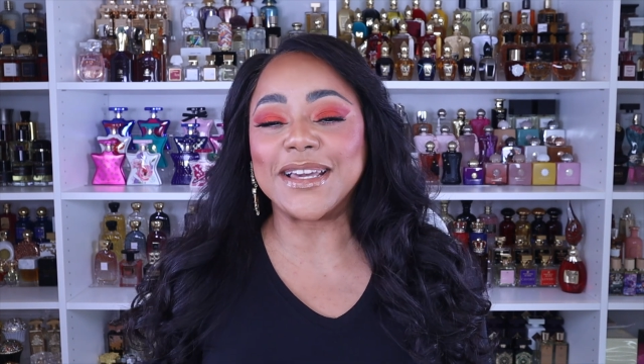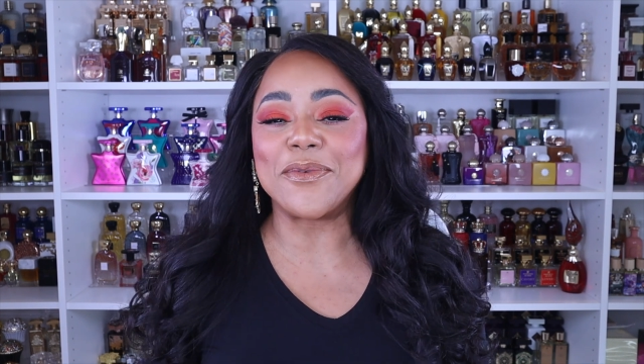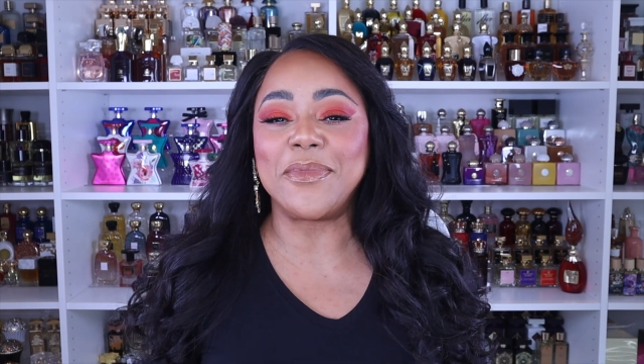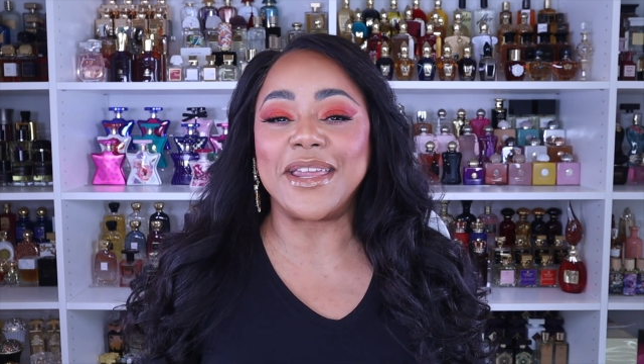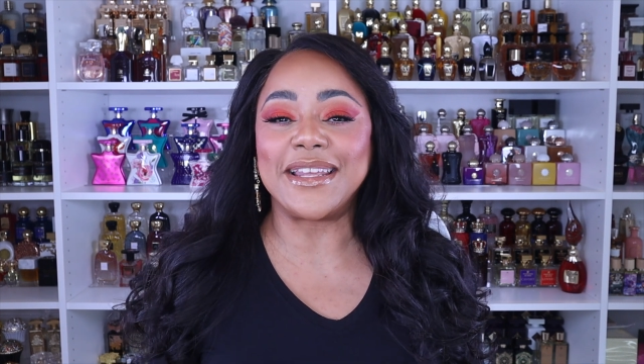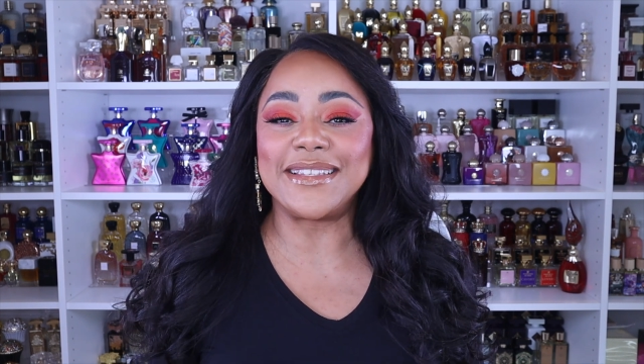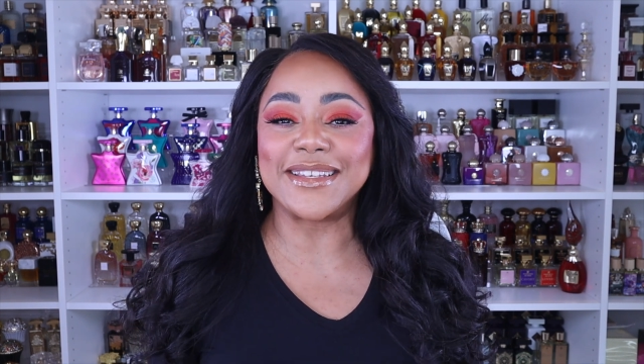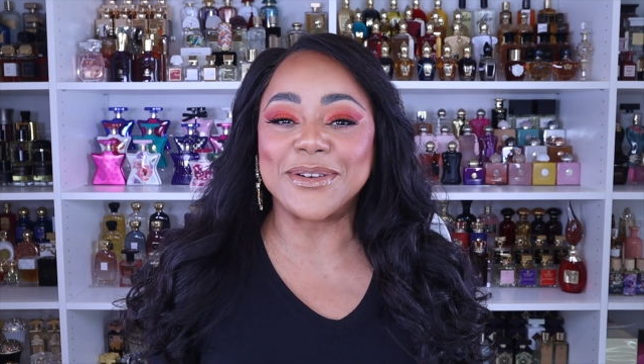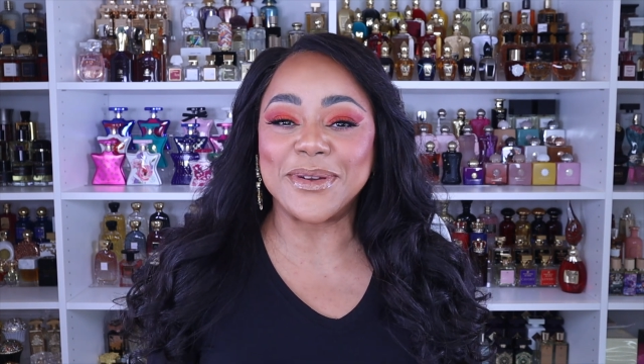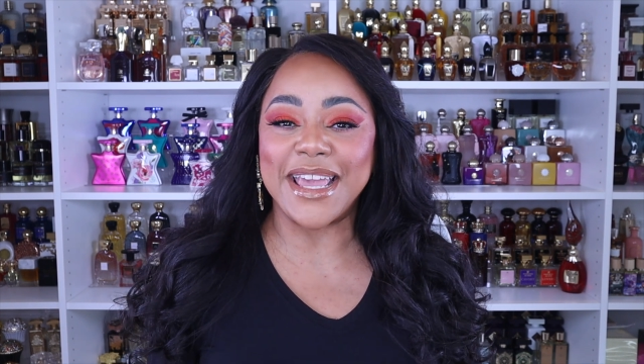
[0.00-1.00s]
committed to
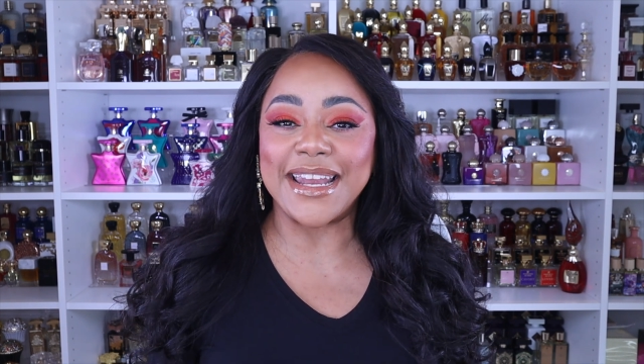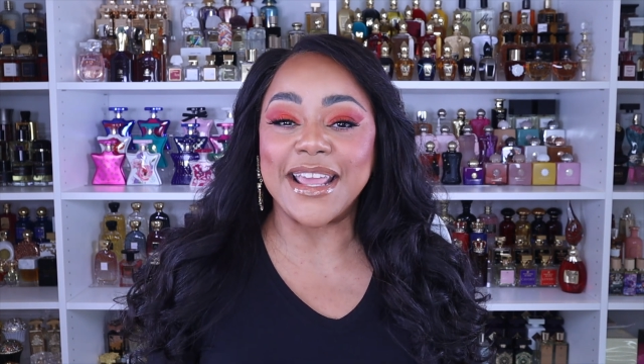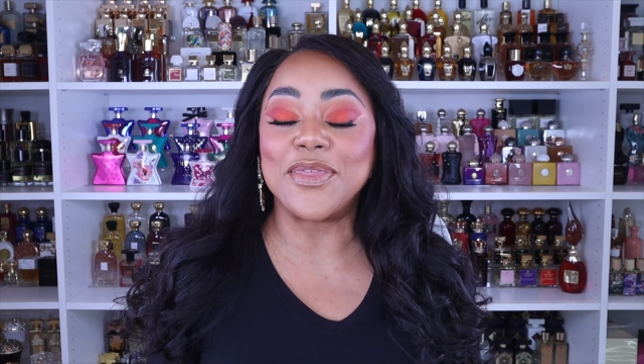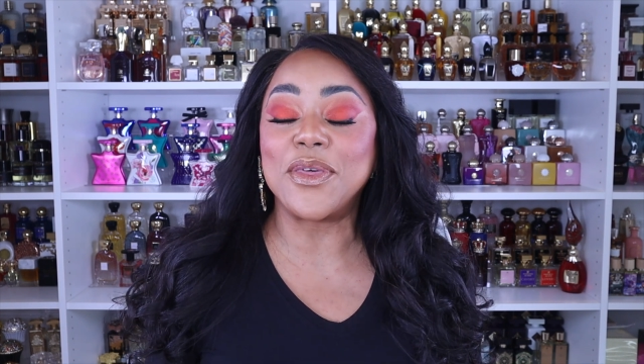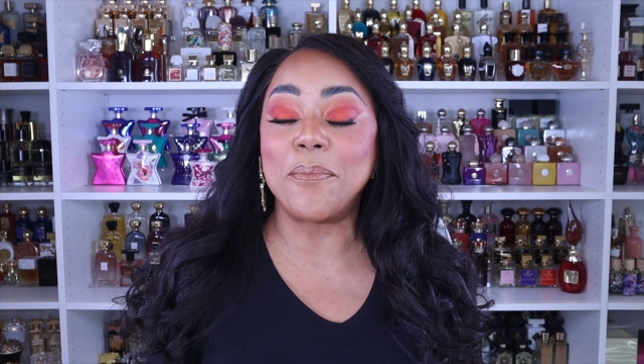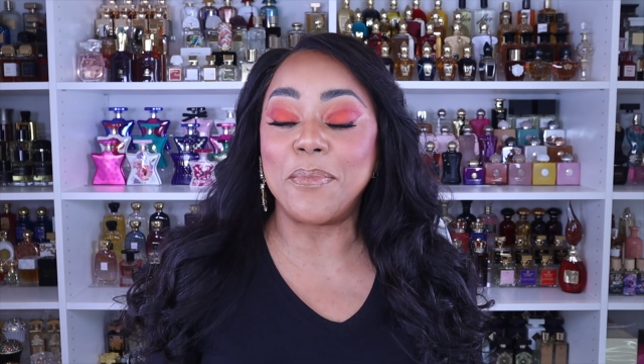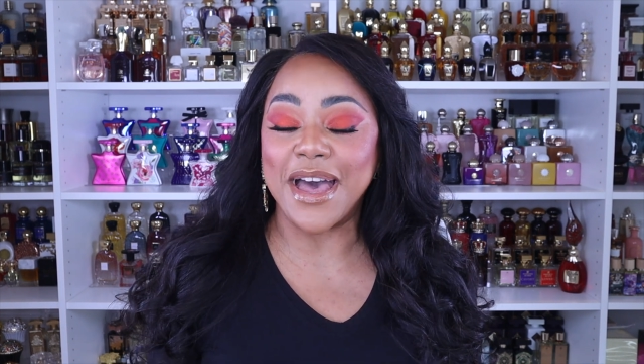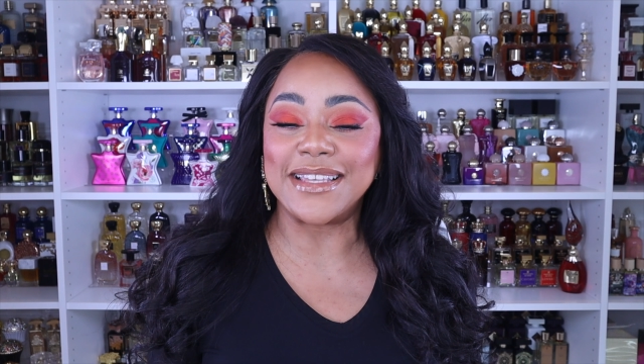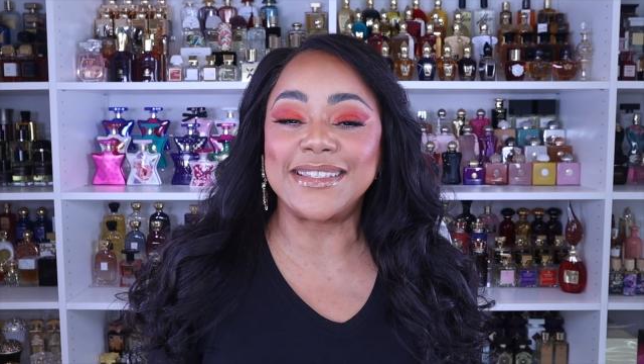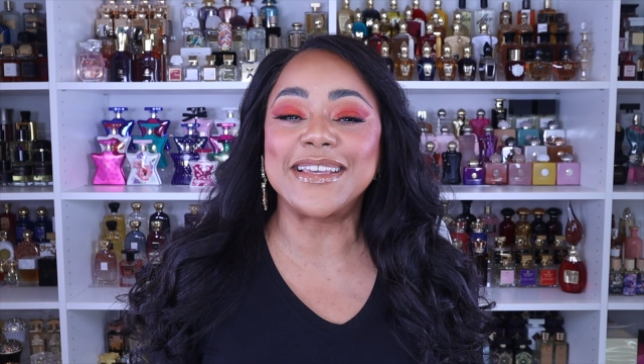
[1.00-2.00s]
creating the
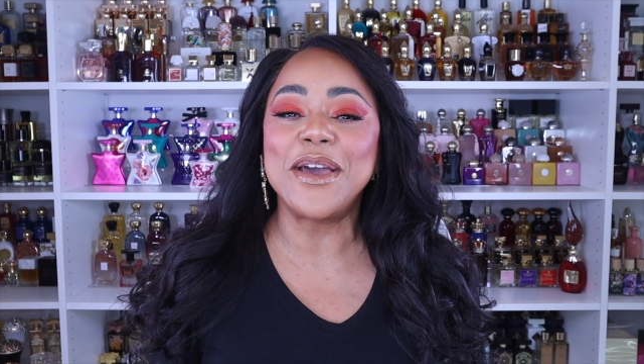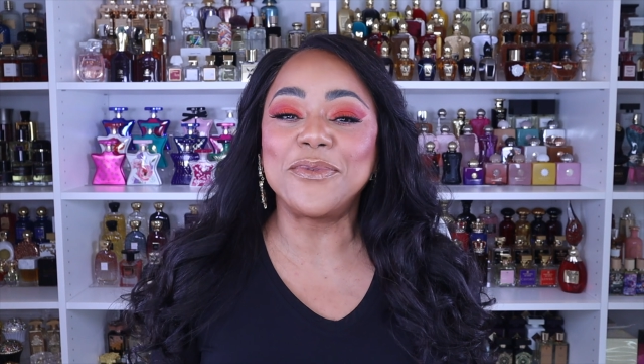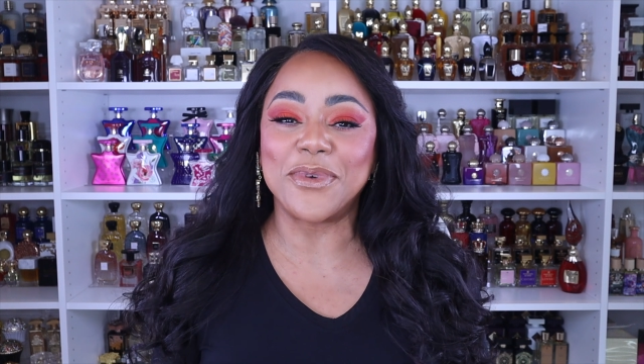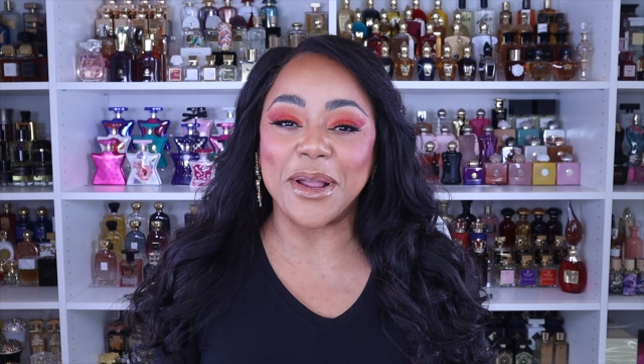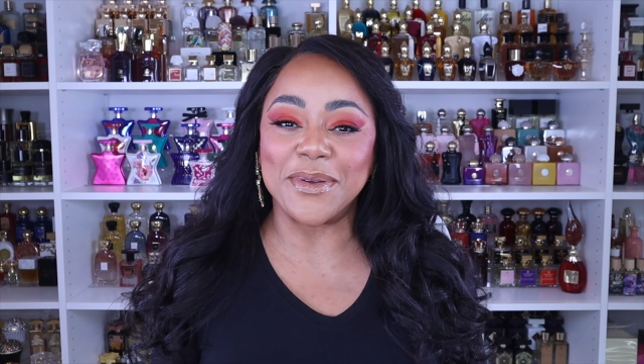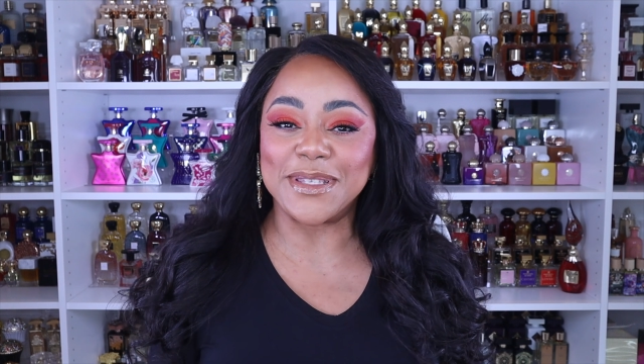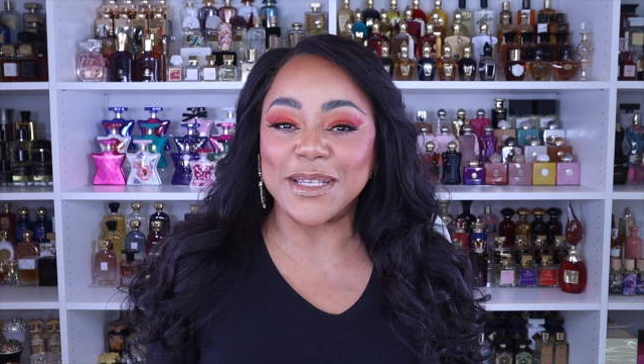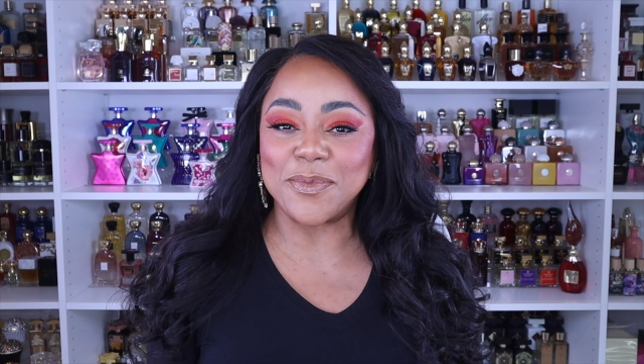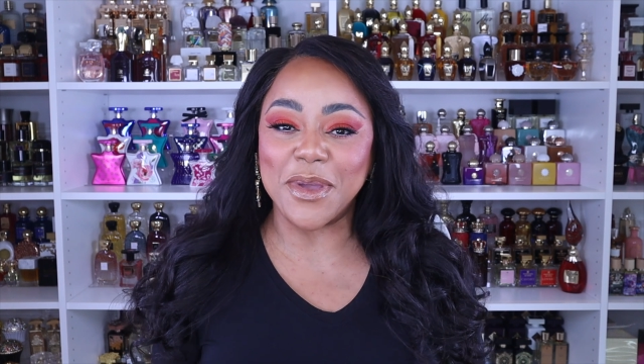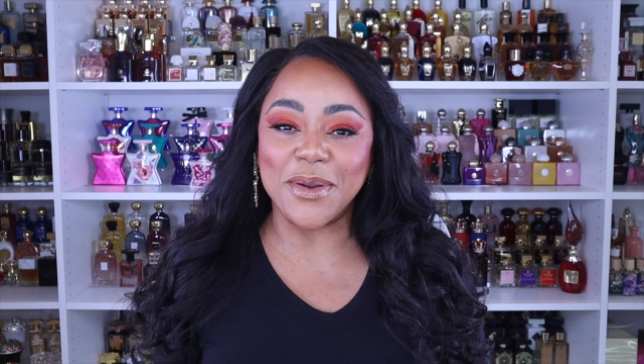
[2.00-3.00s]
best fragrance
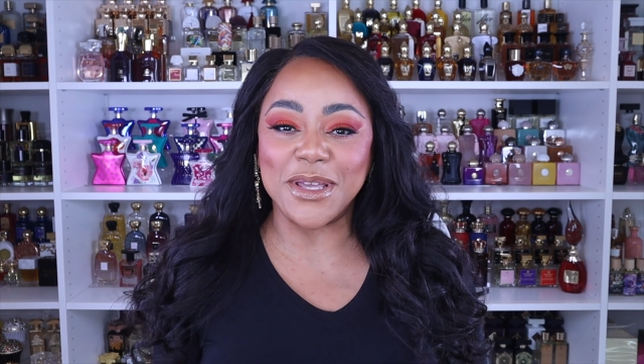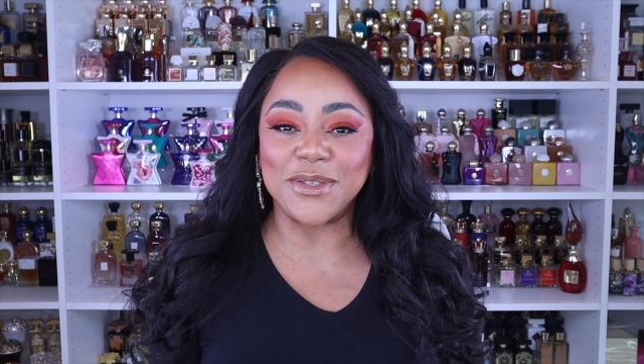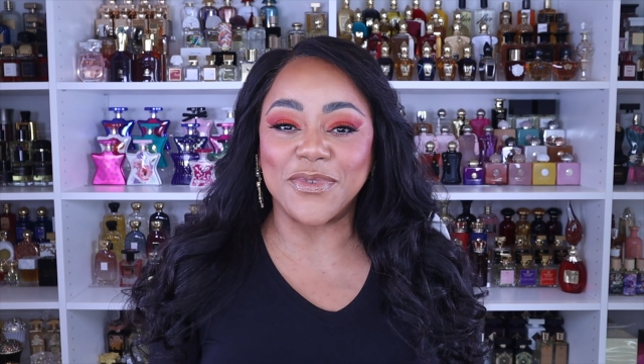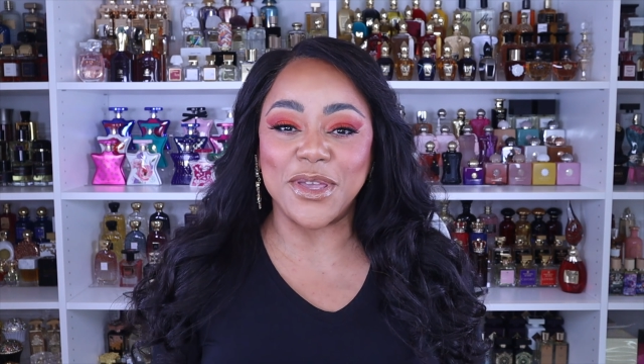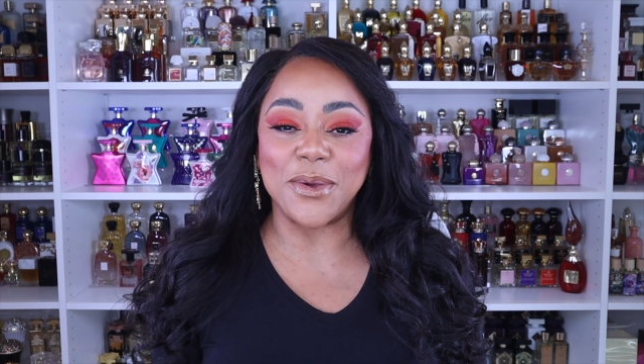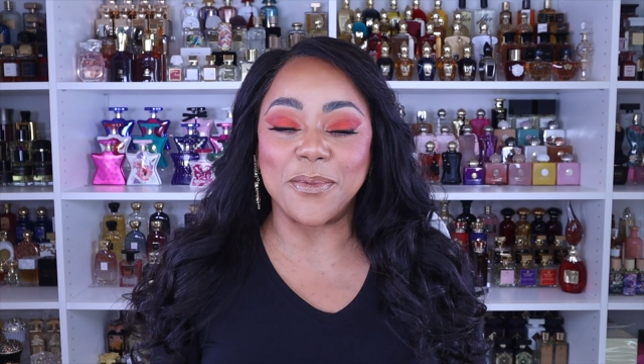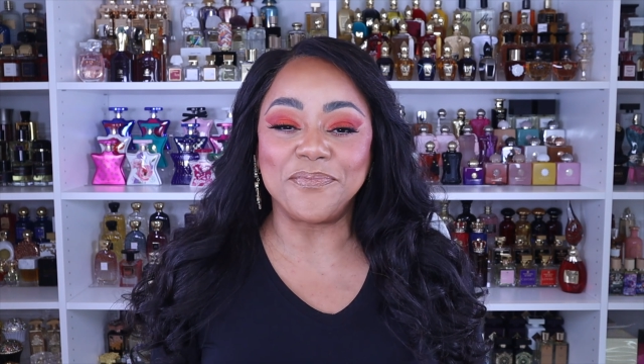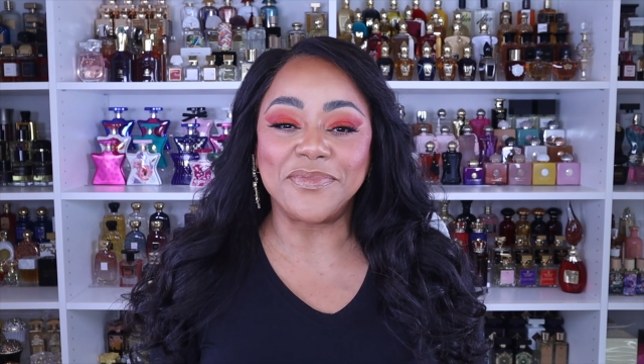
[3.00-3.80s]
experience for you.